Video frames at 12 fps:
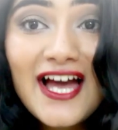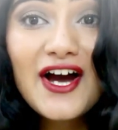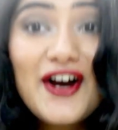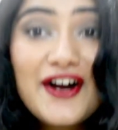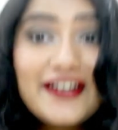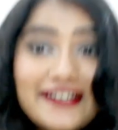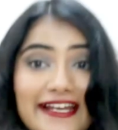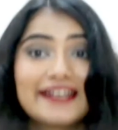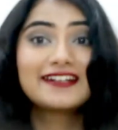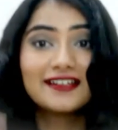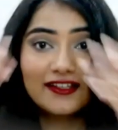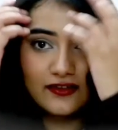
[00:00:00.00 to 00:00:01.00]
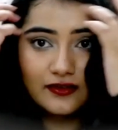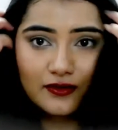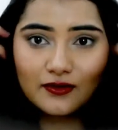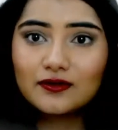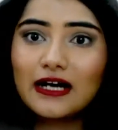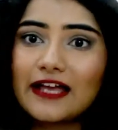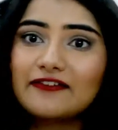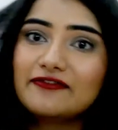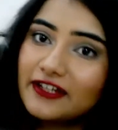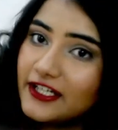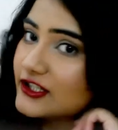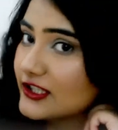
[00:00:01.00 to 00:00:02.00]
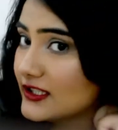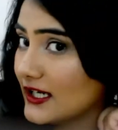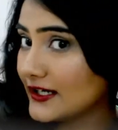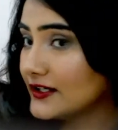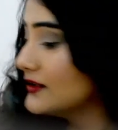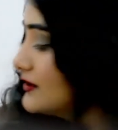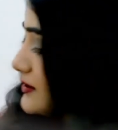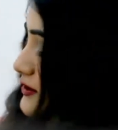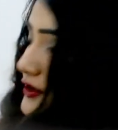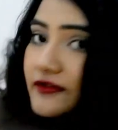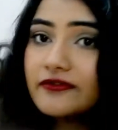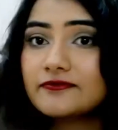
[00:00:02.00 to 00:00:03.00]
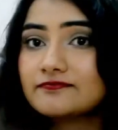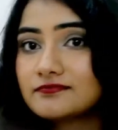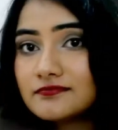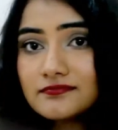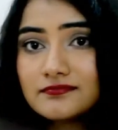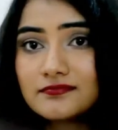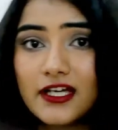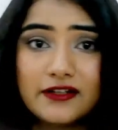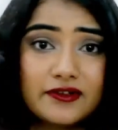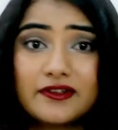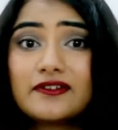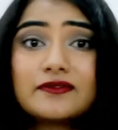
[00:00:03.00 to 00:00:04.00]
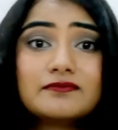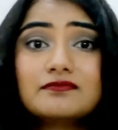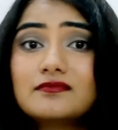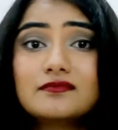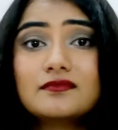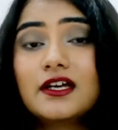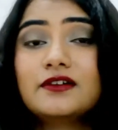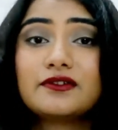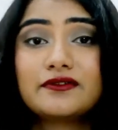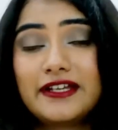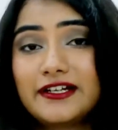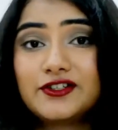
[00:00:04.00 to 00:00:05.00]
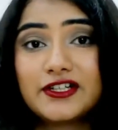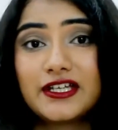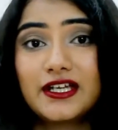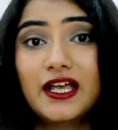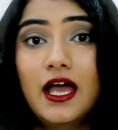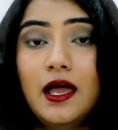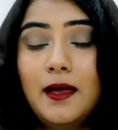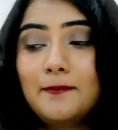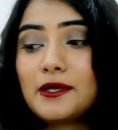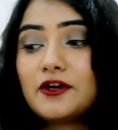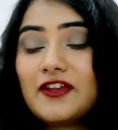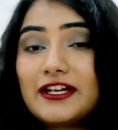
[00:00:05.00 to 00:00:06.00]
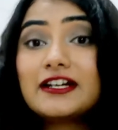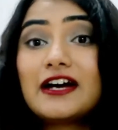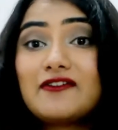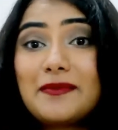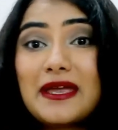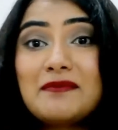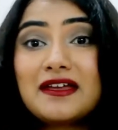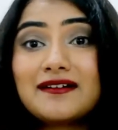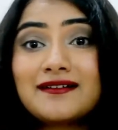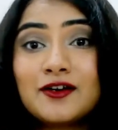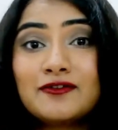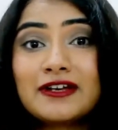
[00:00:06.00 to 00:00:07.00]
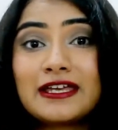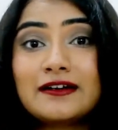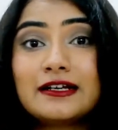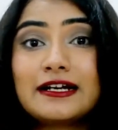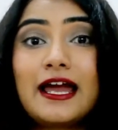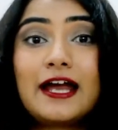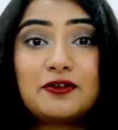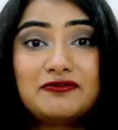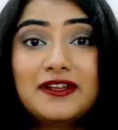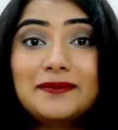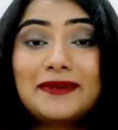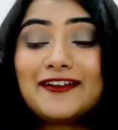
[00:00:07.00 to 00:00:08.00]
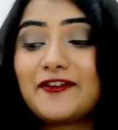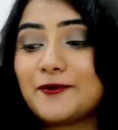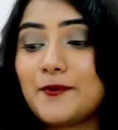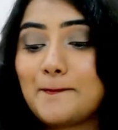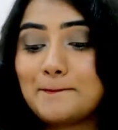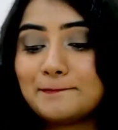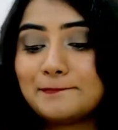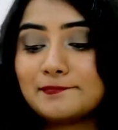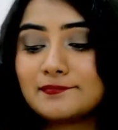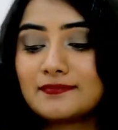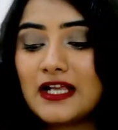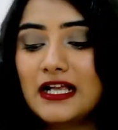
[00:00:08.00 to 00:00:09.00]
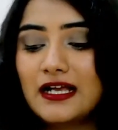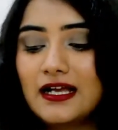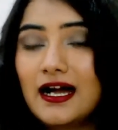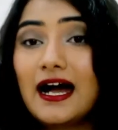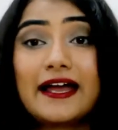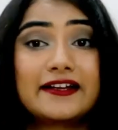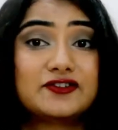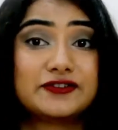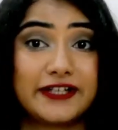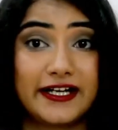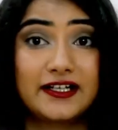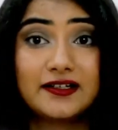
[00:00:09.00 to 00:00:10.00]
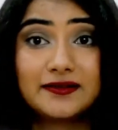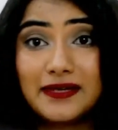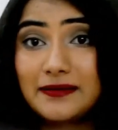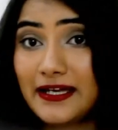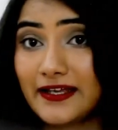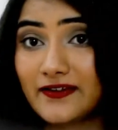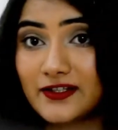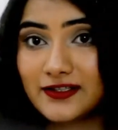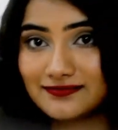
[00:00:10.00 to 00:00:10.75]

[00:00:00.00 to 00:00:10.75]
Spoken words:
Right, so I finished it. I turned it off. It was very tricky because I didn't have a big mirror over here and I had to film it, so I tried my best.